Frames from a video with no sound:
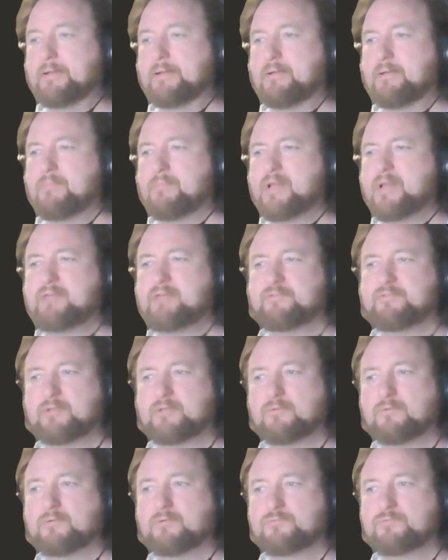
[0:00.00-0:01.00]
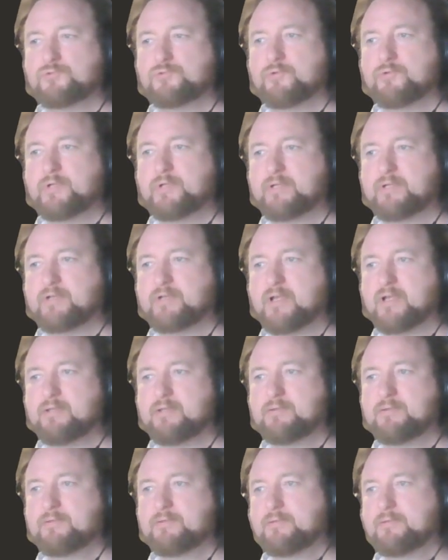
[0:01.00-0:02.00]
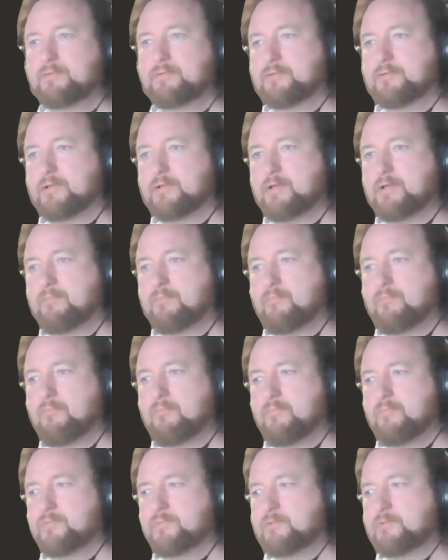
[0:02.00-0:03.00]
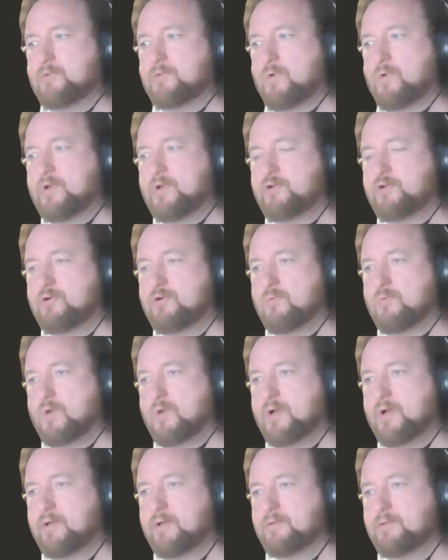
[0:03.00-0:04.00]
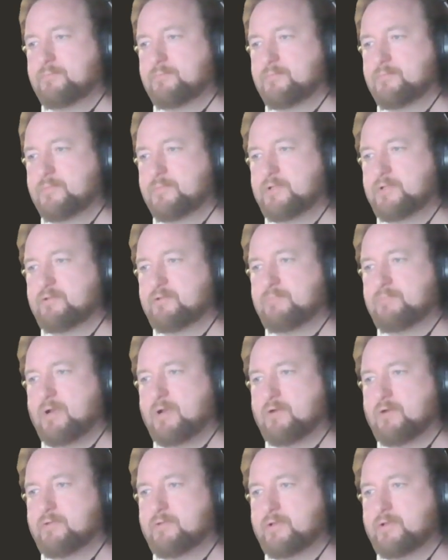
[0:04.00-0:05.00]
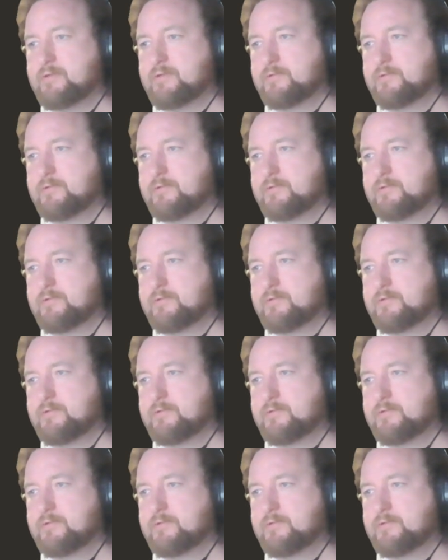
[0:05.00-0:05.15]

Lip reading: But that's still true in this case. So I'm not quite sure why this is better than this.